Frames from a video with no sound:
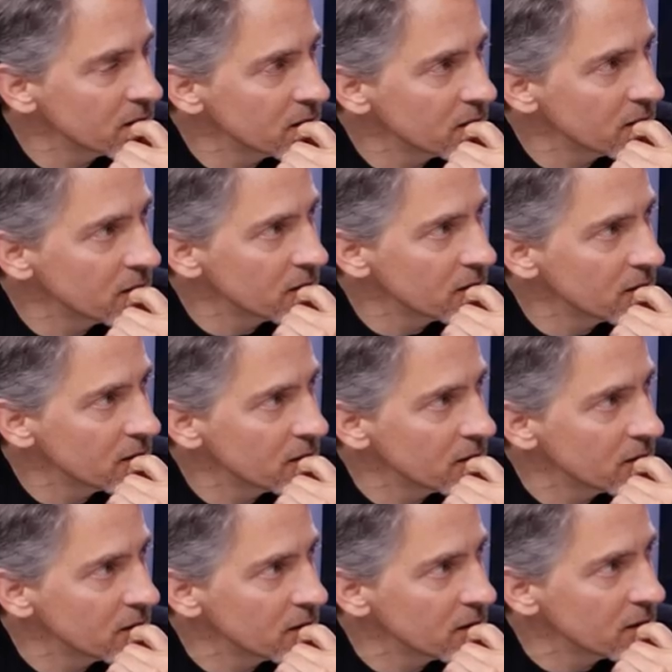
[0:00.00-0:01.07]

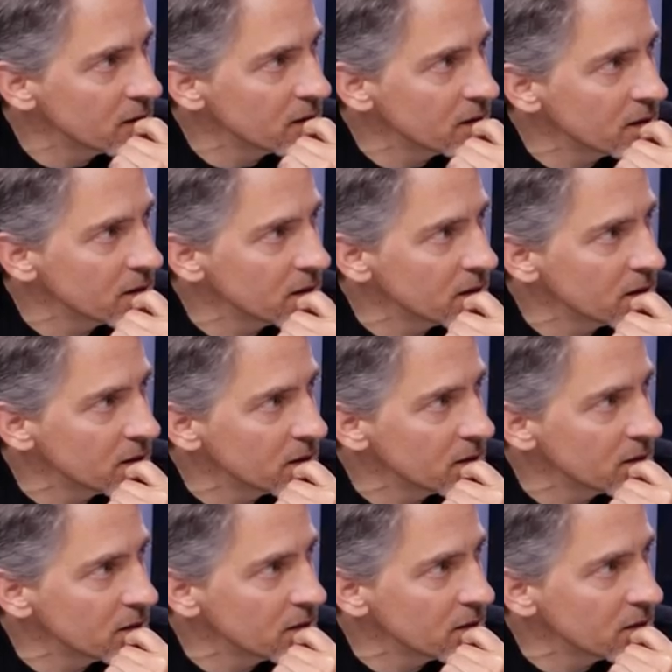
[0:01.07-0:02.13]

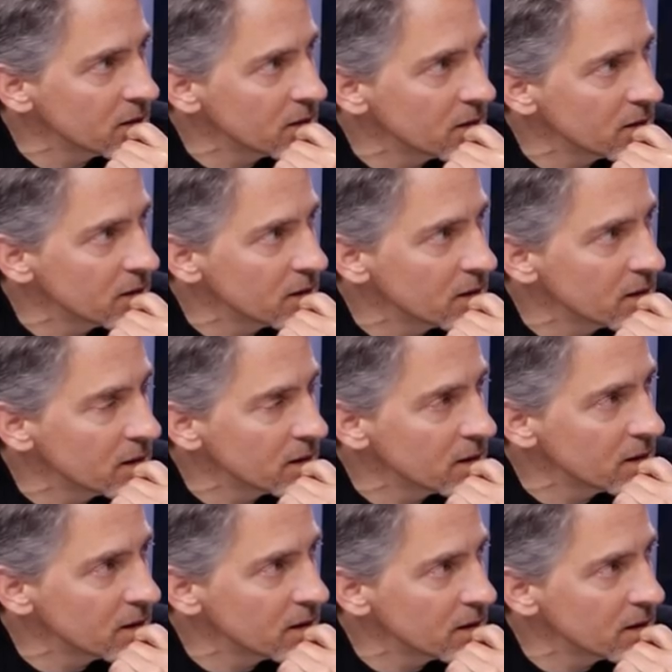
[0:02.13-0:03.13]
The person shown says nothing.